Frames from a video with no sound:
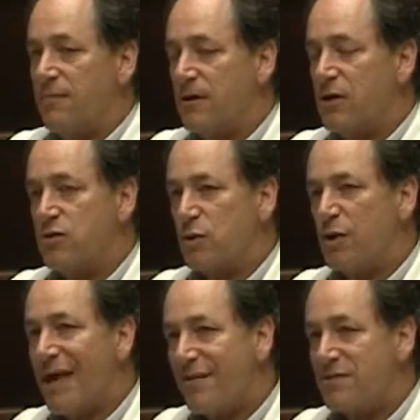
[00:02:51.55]
Because when
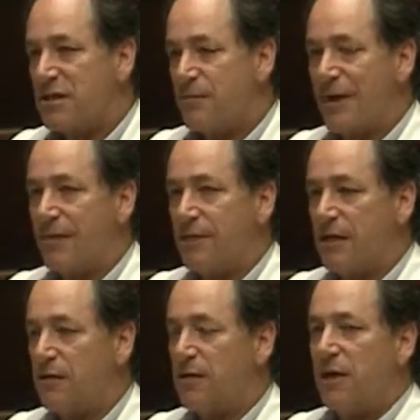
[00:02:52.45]
you have sleep
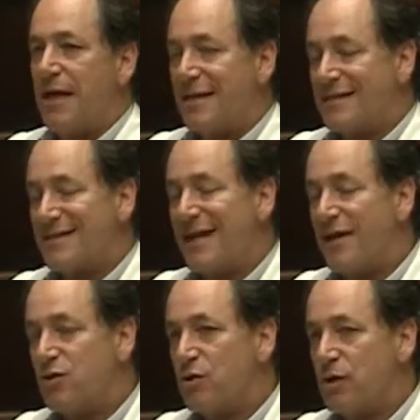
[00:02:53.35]
apnea and it's
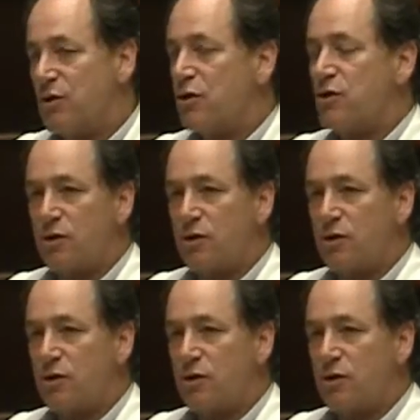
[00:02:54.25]
not treated,